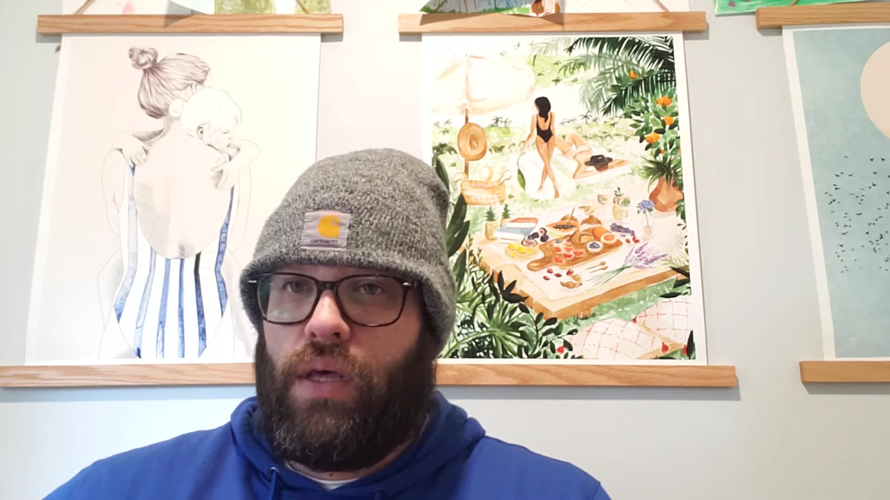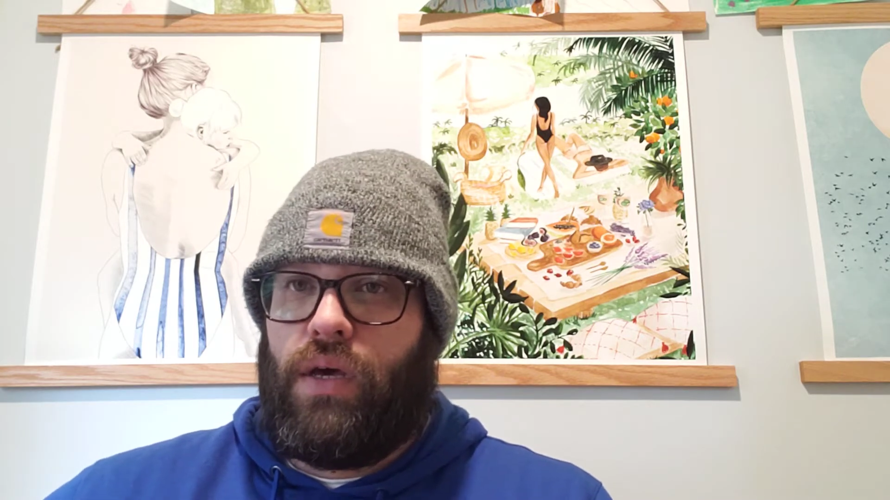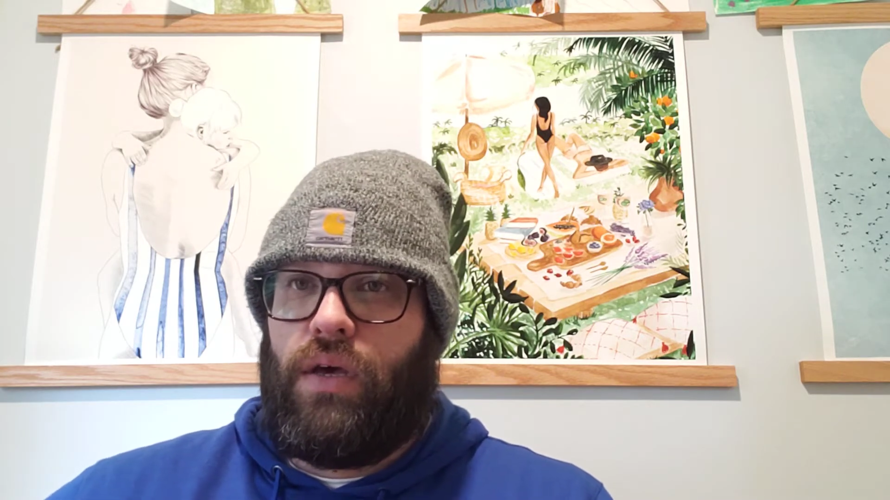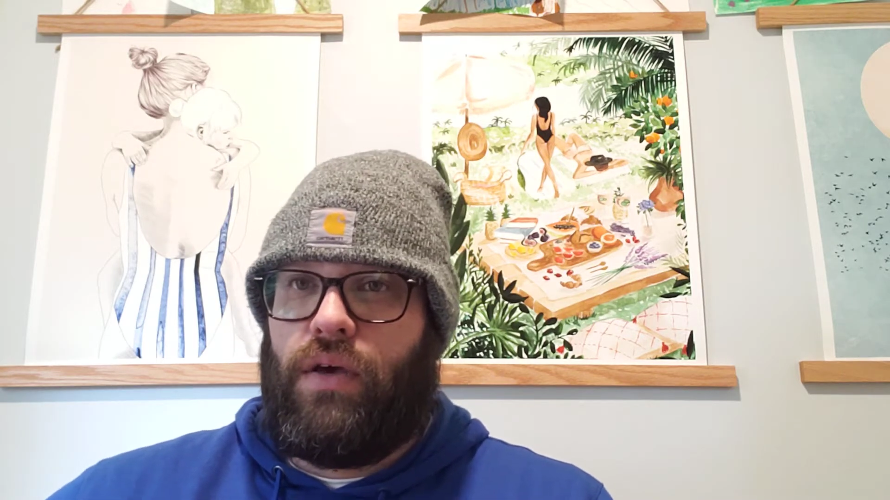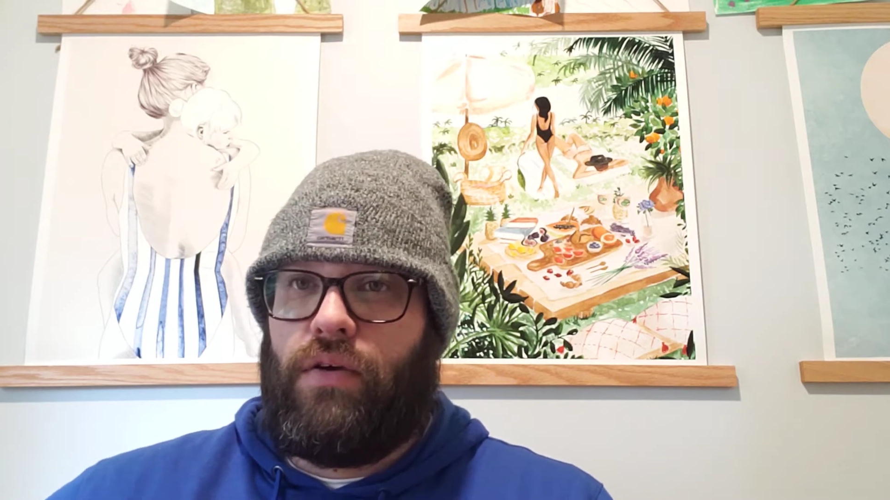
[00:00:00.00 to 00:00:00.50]

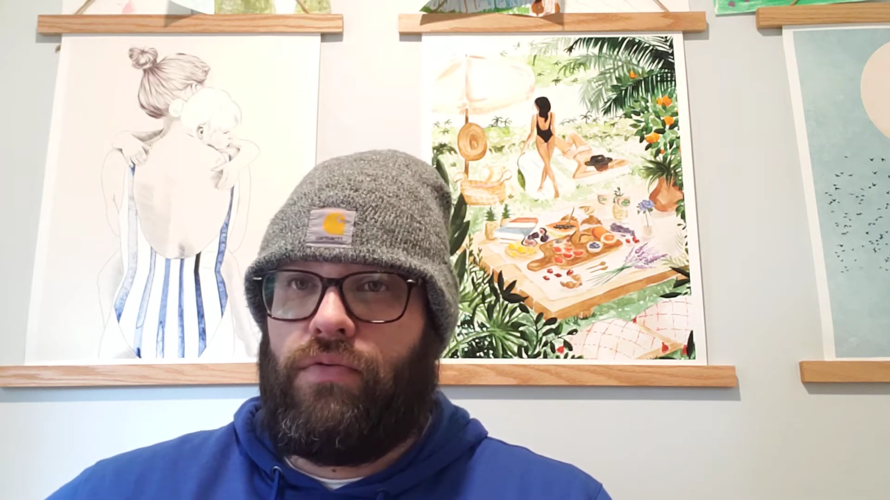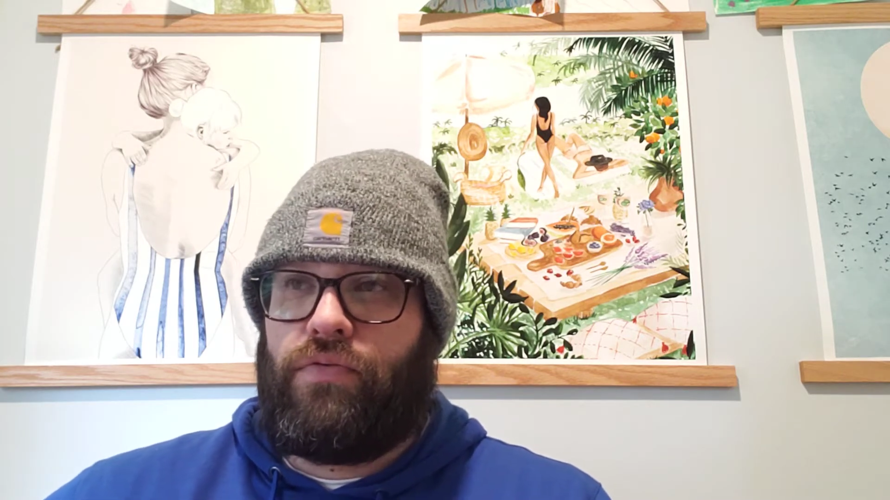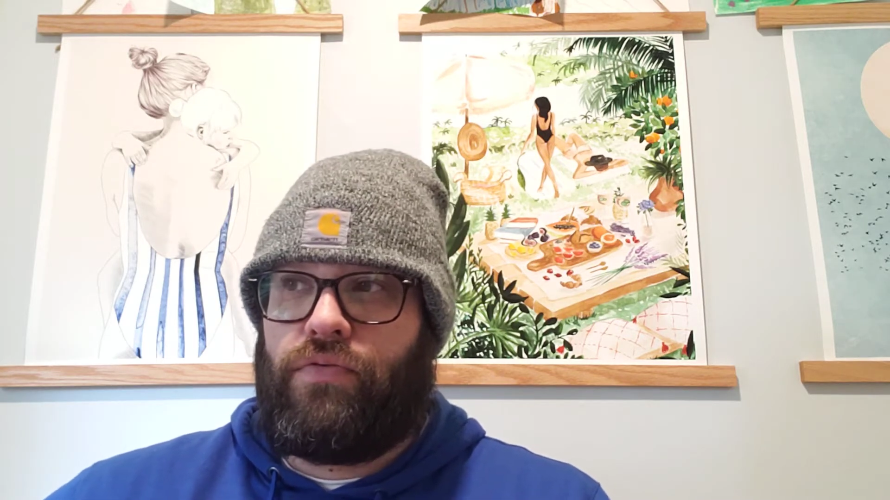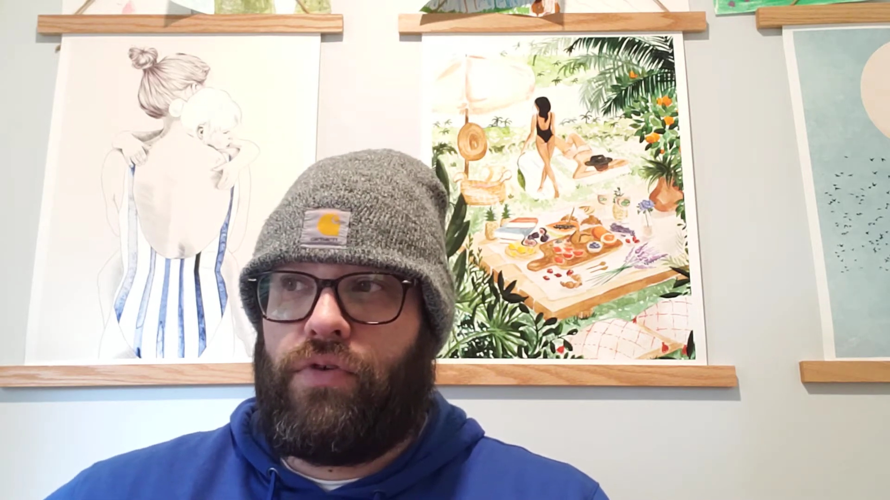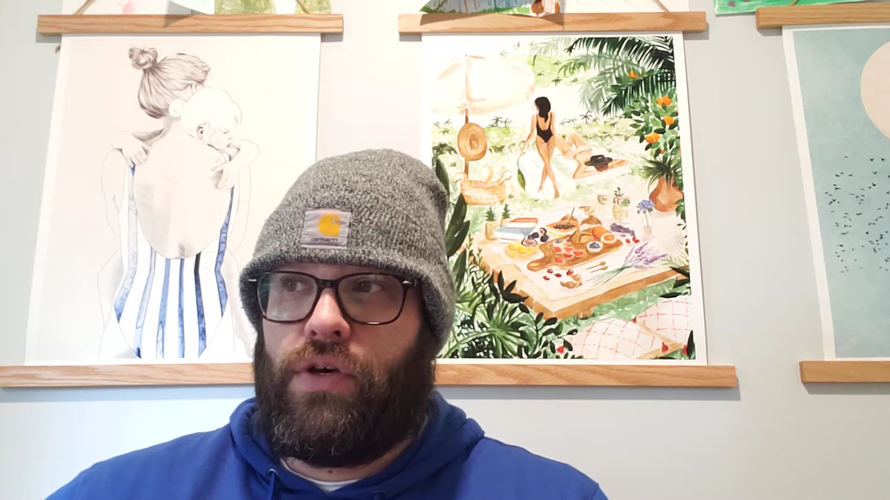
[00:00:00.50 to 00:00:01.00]
I have
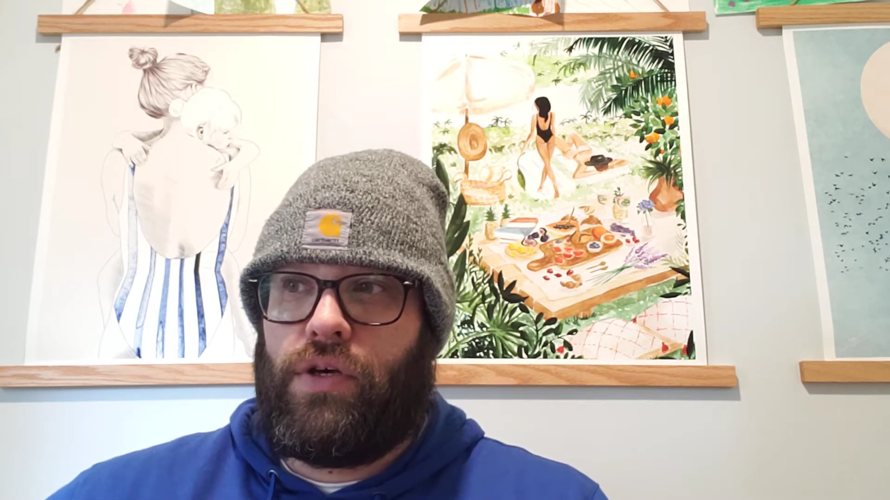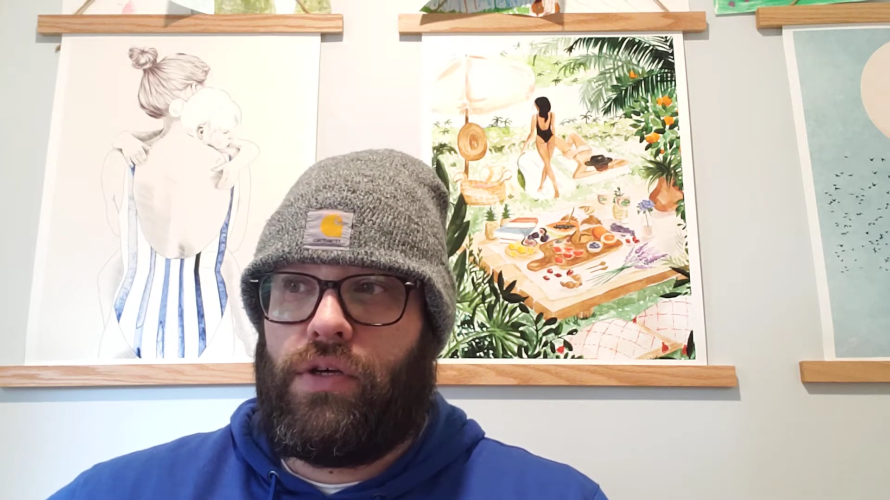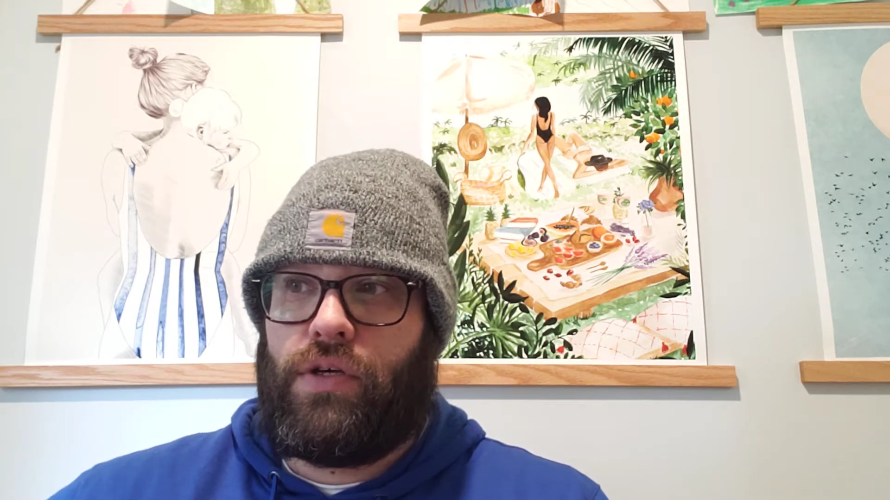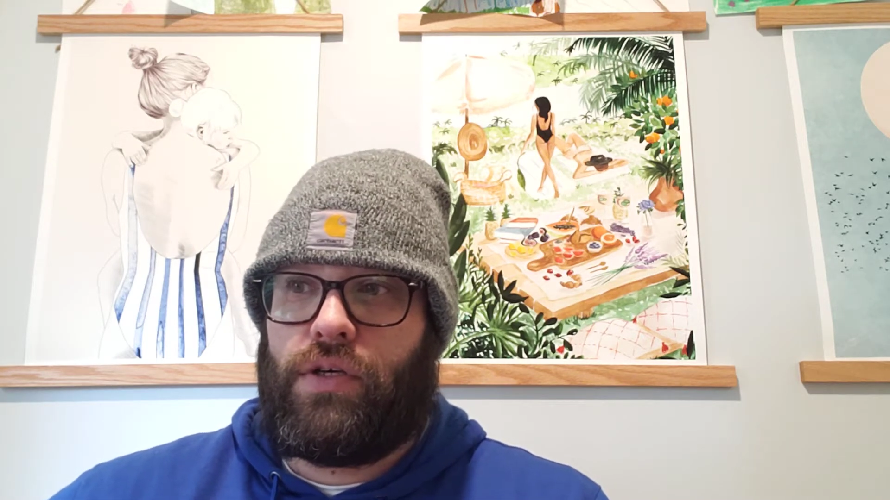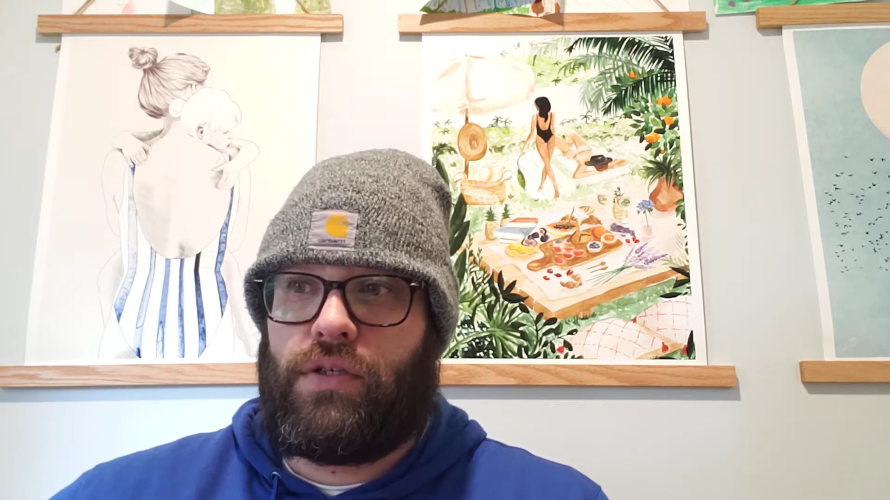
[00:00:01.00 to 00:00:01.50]

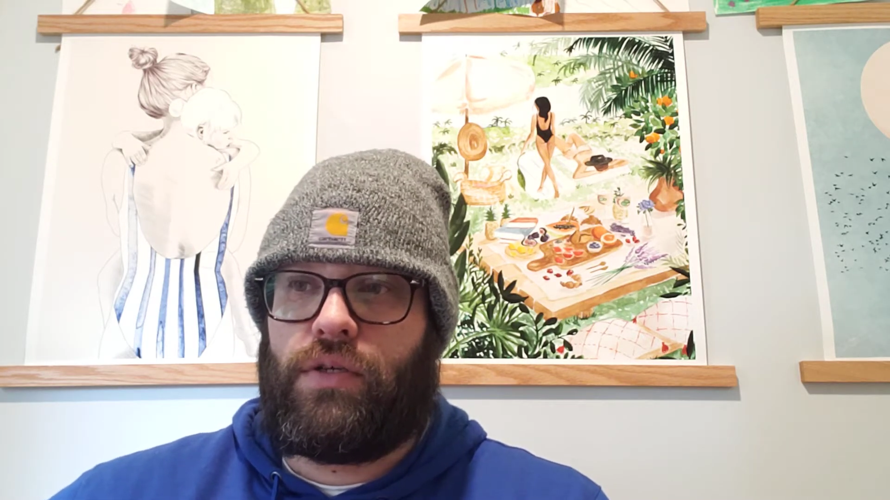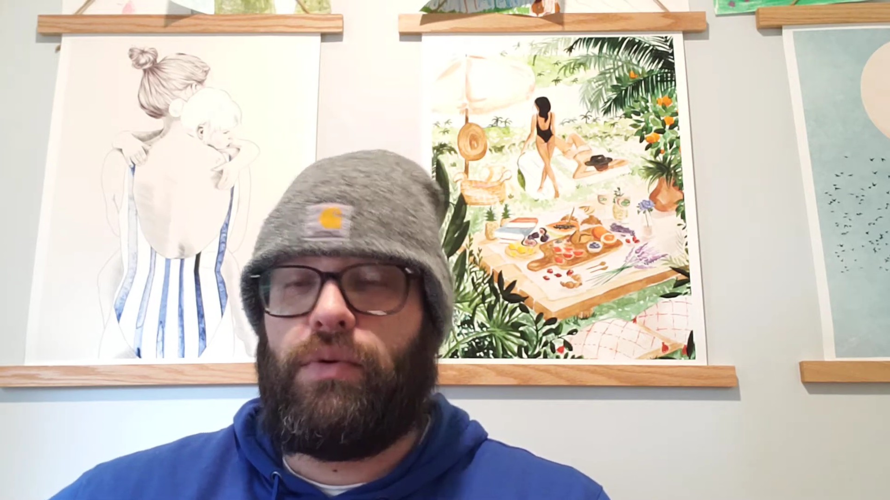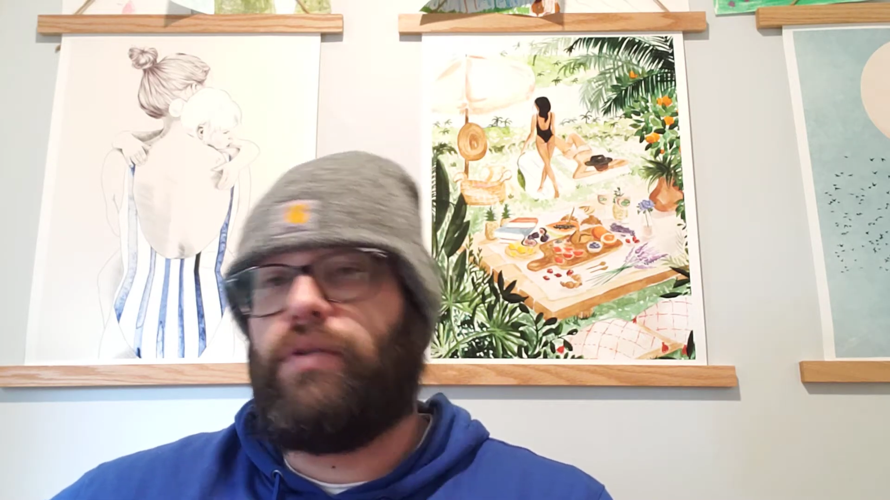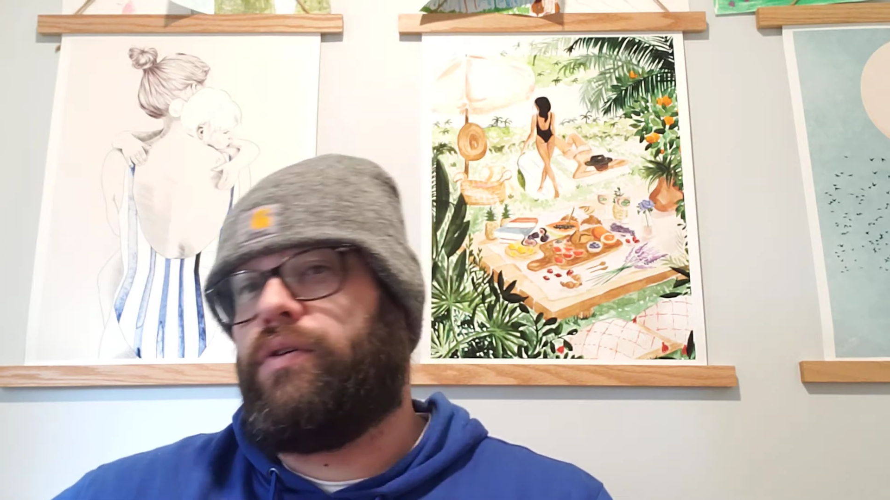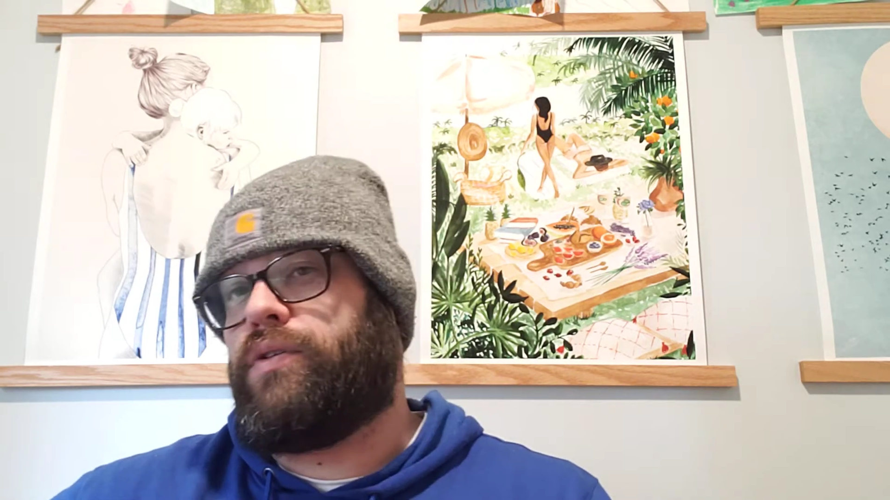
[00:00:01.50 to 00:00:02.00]

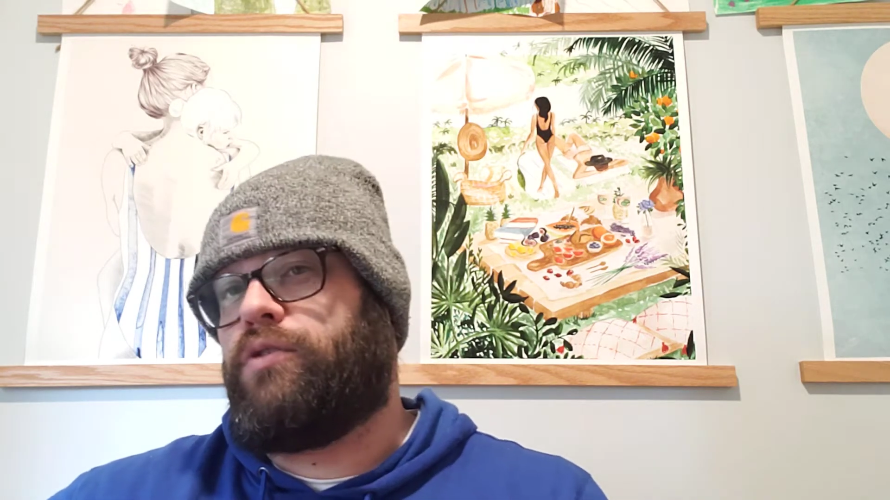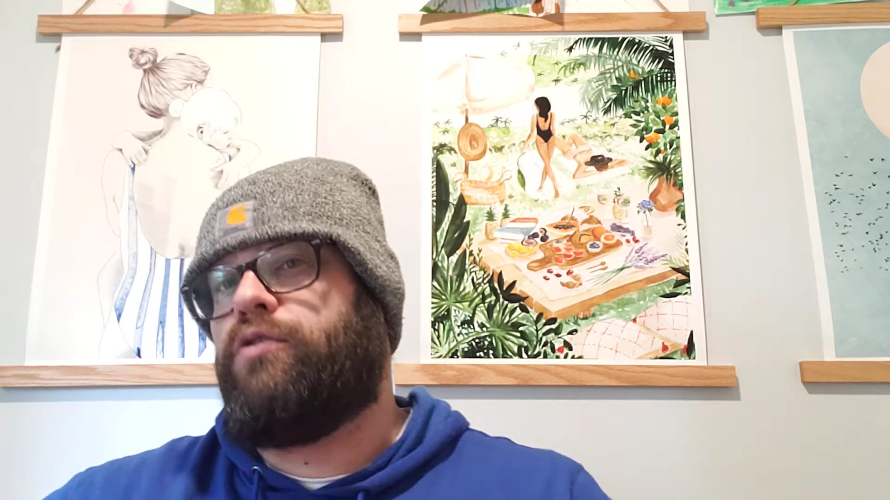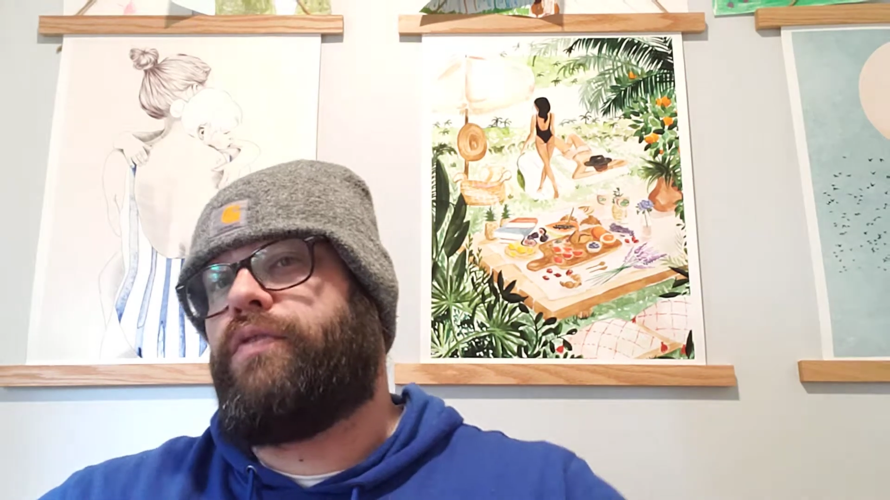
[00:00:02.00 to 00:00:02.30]
two